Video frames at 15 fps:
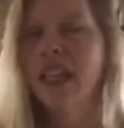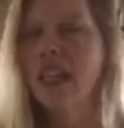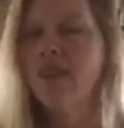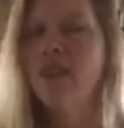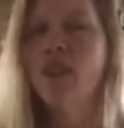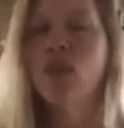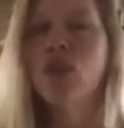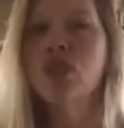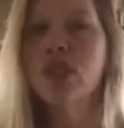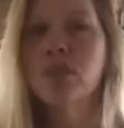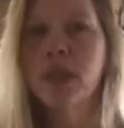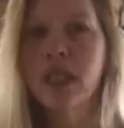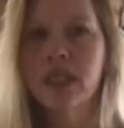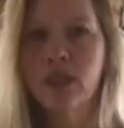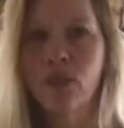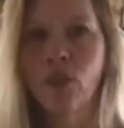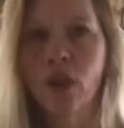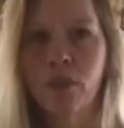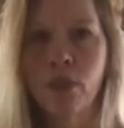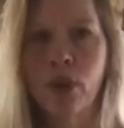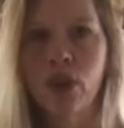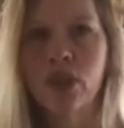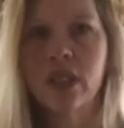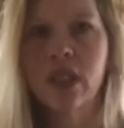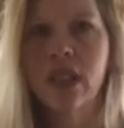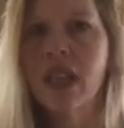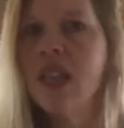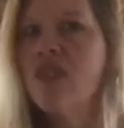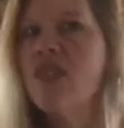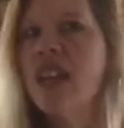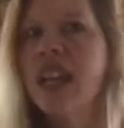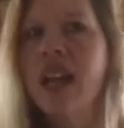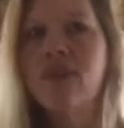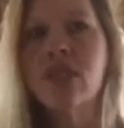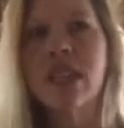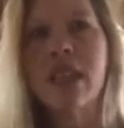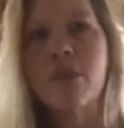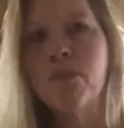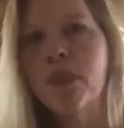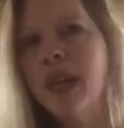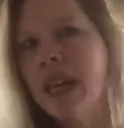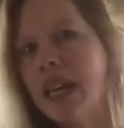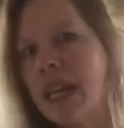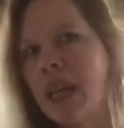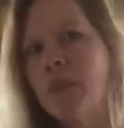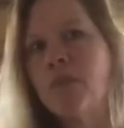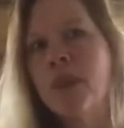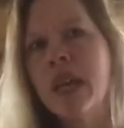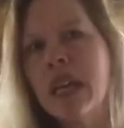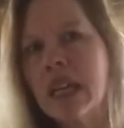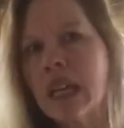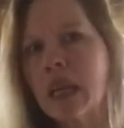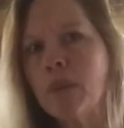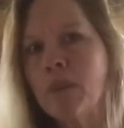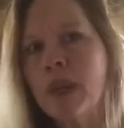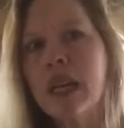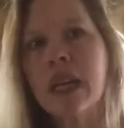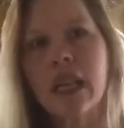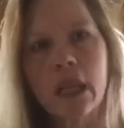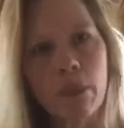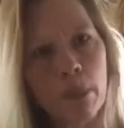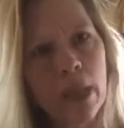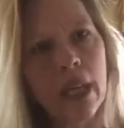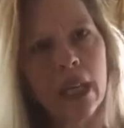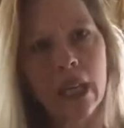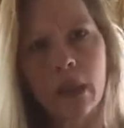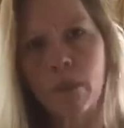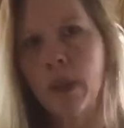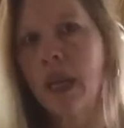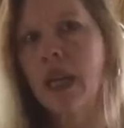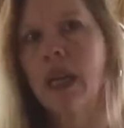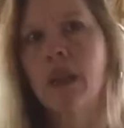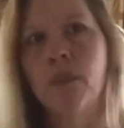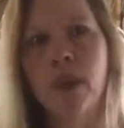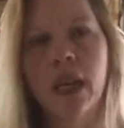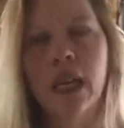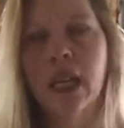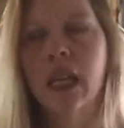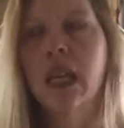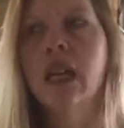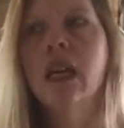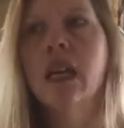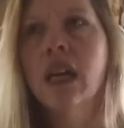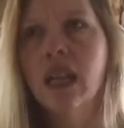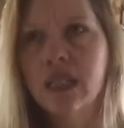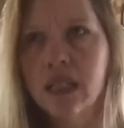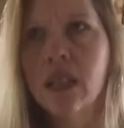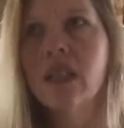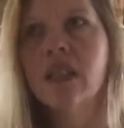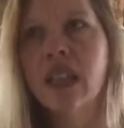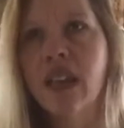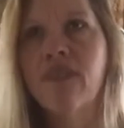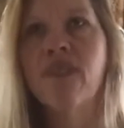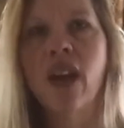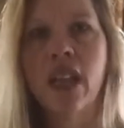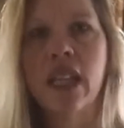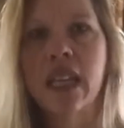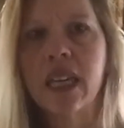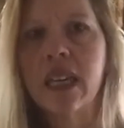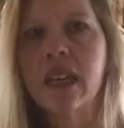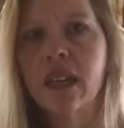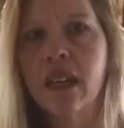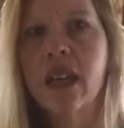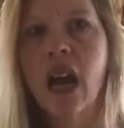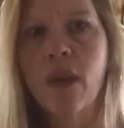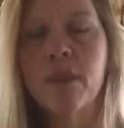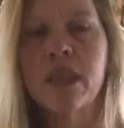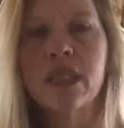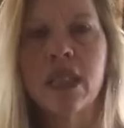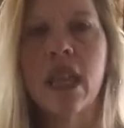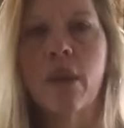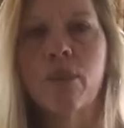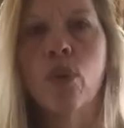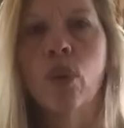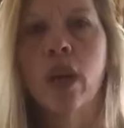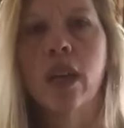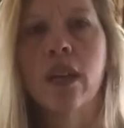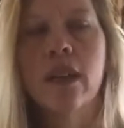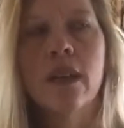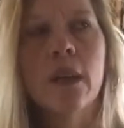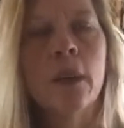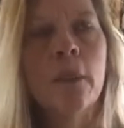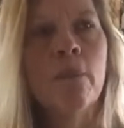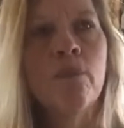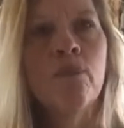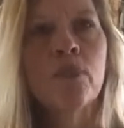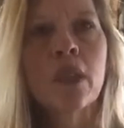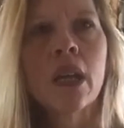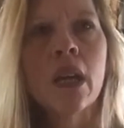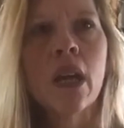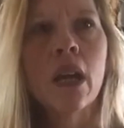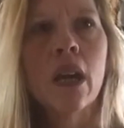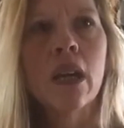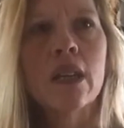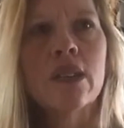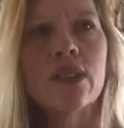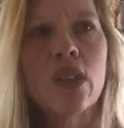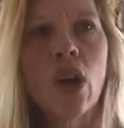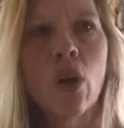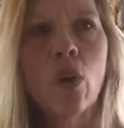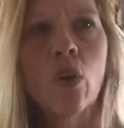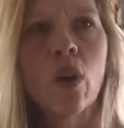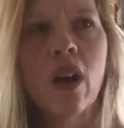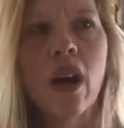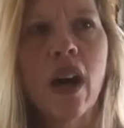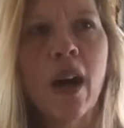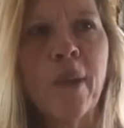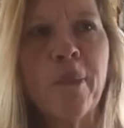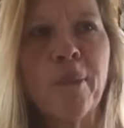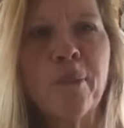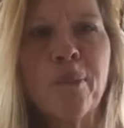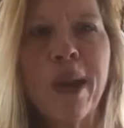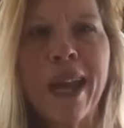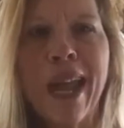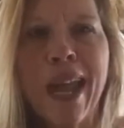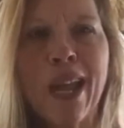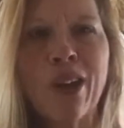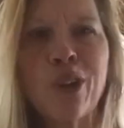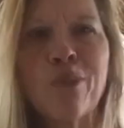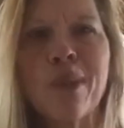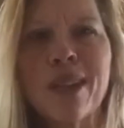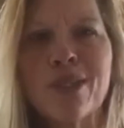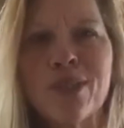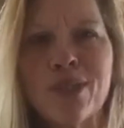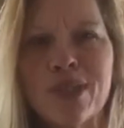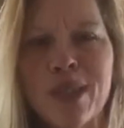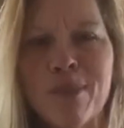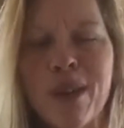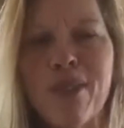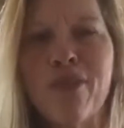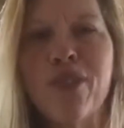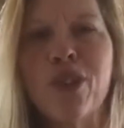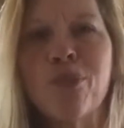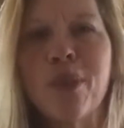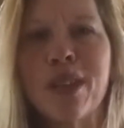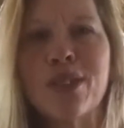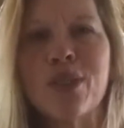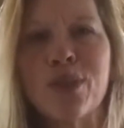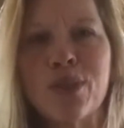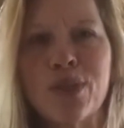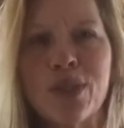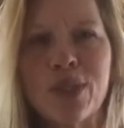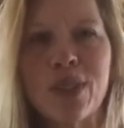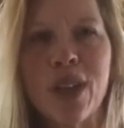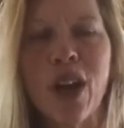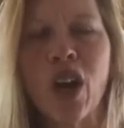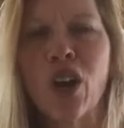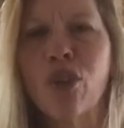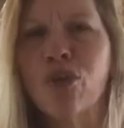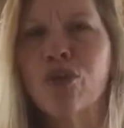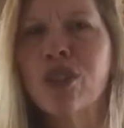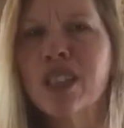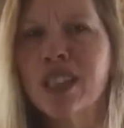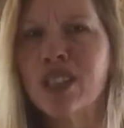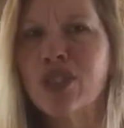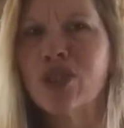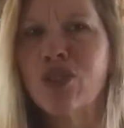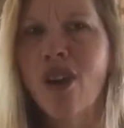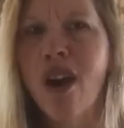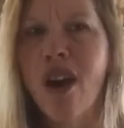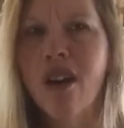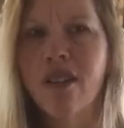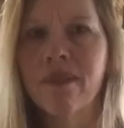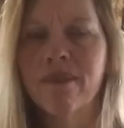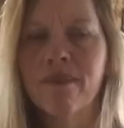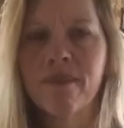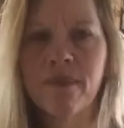Like, if it were just because of one person, they'd have to keep pinging and pinging and pinging and pinging and pinging and pinging until they finally got me to that point. So my anger muscles and my fear muscles are really strong,